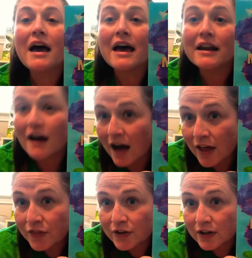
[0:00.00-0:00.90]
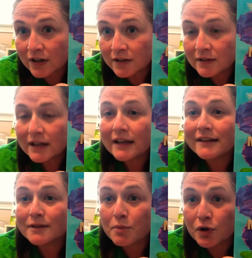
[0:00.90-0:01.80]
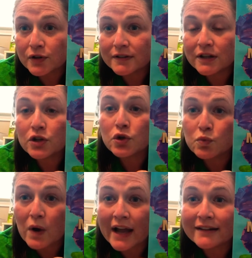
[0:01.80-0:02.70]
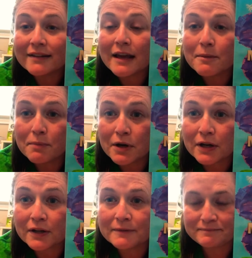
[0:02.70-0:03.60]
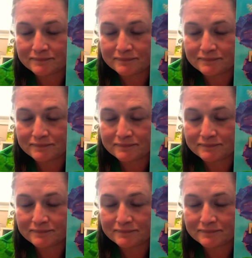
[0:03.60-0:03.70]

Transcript: An author is a person who writes a book.